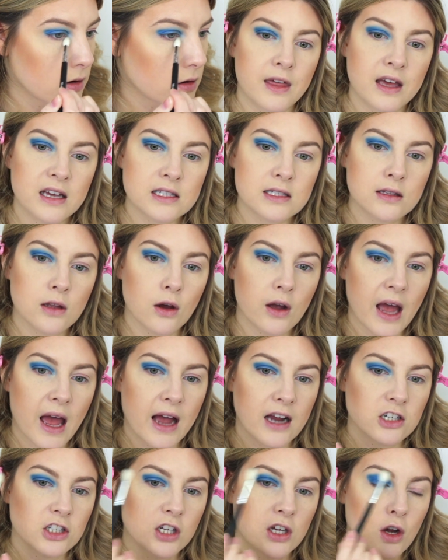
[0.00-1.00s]
This look
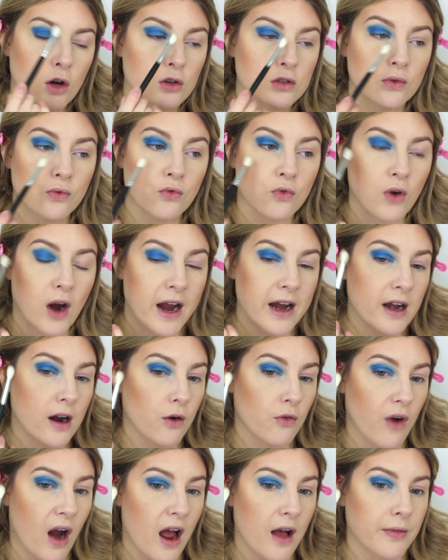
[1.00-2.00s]
actually goes right
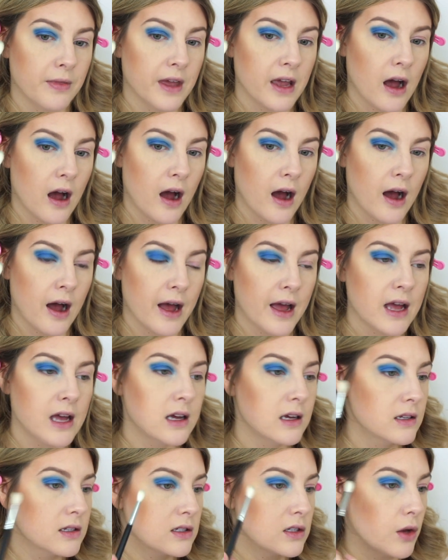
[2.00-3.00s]
around the
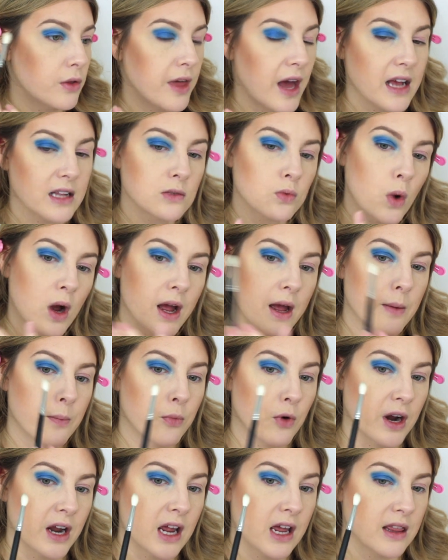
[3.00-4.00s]
eye, so that's why I'm
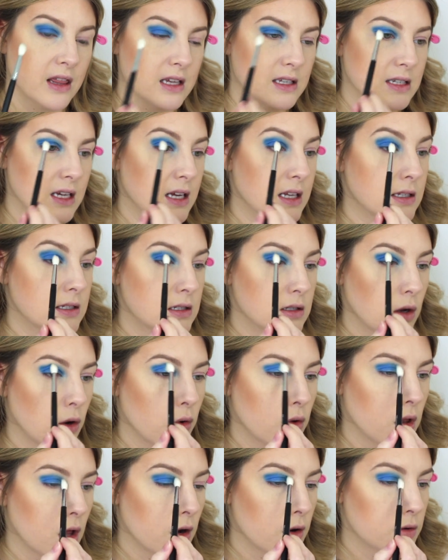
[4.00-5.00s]
bringing this in
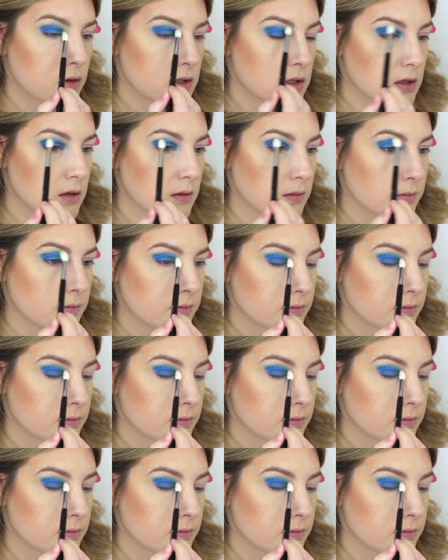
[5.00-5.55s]
so close.